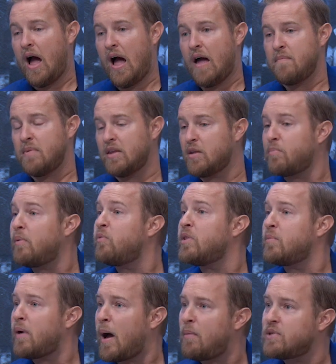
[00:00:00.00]
I mean, when
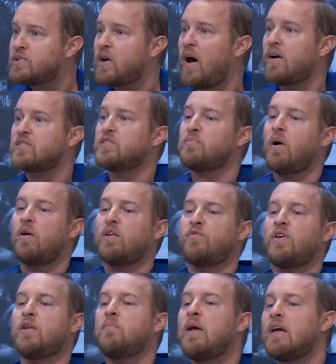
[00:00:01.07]
the Bible talks about
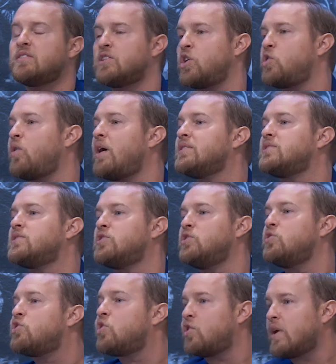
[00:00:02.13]
if any man's in Christ, he's a
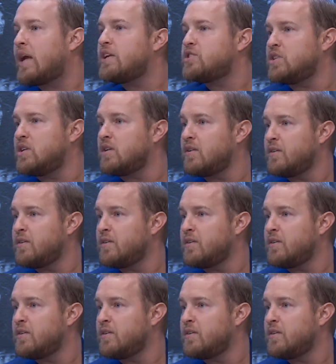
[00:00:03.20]
new creation.